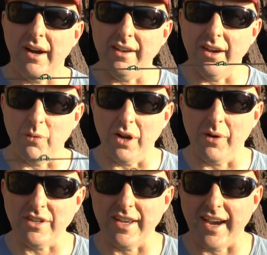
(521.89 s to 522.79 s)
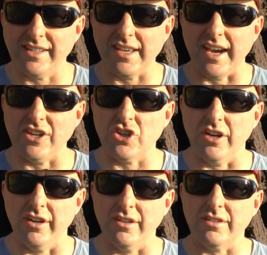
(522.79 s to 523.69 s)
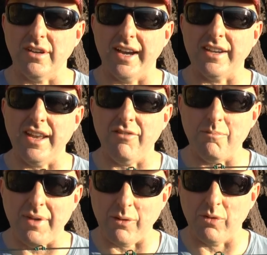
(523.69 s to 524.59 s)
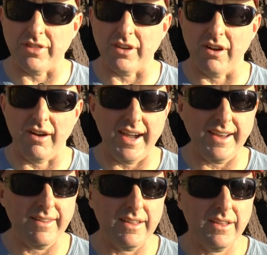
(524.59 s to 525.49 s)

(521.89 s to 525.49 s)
I know when I went to the ATA shows, I could never meet with the guy,